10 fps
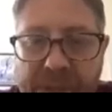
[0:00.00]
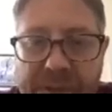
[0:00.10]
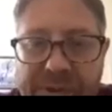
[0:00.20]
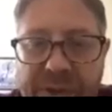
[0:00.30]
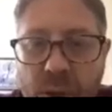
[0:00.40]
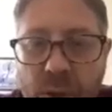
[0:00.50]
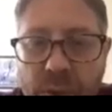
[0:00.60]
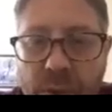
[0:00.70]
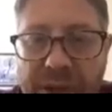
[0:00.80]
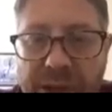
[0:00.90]
So
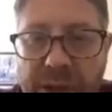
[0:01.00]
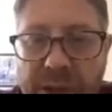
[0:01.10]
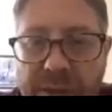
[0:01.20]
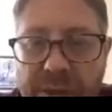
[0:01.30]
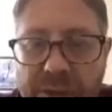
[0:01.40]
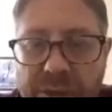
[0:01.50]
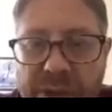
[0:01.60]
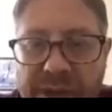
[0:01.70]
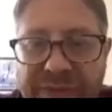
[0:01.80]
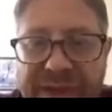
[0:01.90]
we try
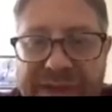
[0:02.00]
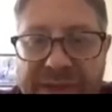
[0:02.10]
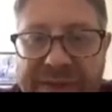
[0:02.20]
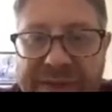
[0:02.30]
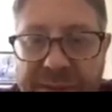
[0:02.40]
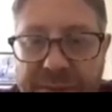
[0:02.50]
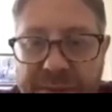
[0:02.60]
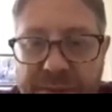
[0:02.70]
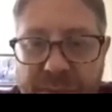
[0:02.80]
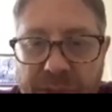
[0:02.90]
to fix this.
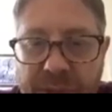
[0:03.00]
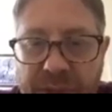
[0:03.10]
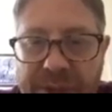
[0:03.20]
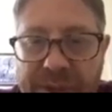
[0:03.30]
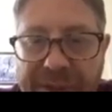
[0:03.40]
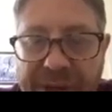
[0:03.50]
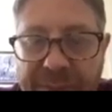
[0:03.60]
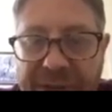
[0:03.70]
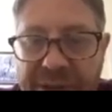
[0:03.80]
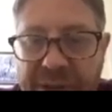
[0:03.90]
Here's a better
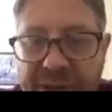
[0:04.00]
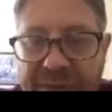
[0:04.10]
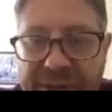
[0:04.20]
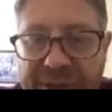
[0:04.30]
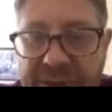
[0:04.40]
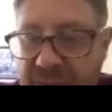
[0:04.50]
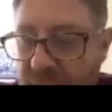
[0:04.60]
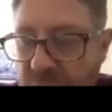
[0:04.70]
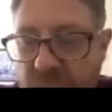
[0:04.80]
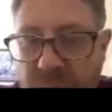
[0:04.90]
picture of this
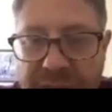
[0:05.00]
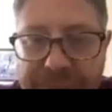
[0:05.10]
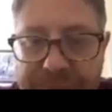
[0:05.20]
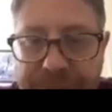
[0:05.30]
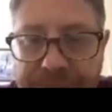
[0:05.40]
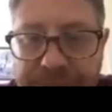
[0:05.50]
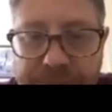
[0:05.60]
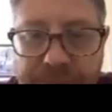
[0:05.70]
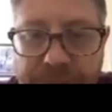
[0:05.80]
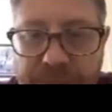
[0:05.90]
occlusion.
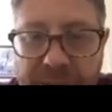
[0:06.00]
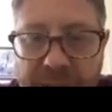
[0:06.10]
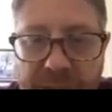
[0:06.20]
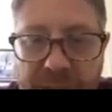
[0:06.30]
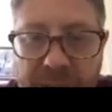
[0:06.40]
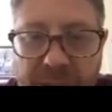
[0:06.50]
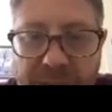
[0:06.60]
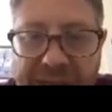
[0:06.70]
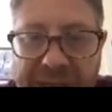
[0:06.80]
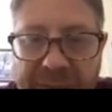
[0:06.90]

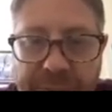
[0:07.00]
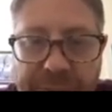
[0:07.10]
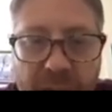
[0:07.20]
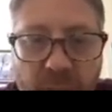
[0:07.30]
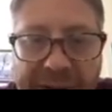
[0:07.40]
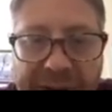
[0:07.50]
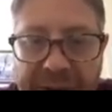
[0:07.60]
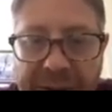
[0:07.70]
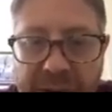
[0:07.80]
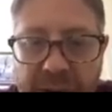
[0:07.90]
And we put a wire
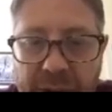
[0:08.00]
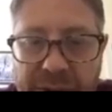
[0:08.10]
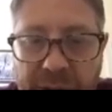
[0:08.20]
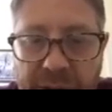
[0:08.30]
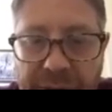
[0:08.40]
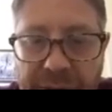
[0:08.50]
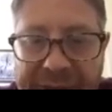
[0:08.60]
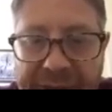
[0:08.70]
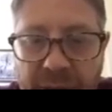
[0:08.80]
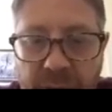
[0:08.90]
that goes all the way
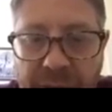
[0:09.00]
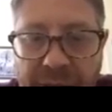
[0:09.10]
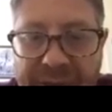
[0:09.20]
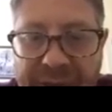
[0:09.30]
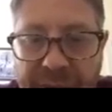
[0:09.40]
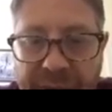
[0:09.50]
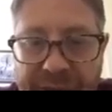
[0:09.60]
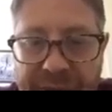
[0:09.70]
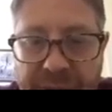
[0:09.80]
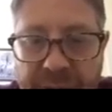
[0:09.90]
down, and that went
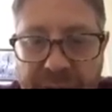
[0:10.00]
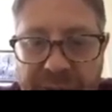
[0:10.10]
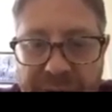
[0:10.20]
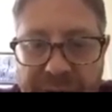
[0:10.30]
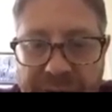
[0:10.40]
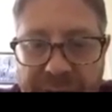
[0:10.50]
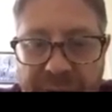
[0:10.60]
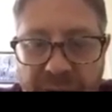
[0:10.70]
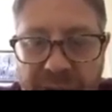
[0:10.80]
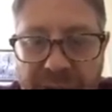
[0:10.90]
into the posterior tibial
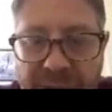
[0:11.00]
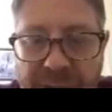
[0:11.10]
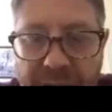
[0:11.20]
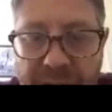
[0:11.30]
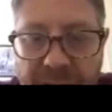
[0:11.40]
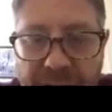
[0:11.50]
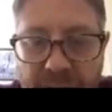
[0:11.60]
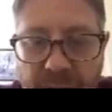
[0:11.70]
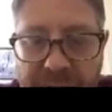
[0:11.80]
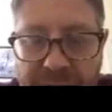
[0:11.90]
artery,
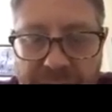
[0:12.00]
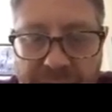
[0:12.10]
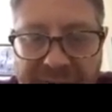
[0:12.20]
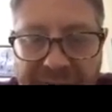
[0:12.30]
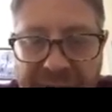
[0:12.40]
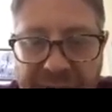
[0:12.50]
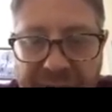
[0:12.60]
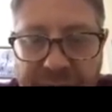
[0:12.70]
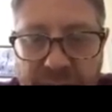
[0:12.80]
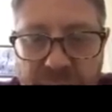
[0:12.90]
which is not filling.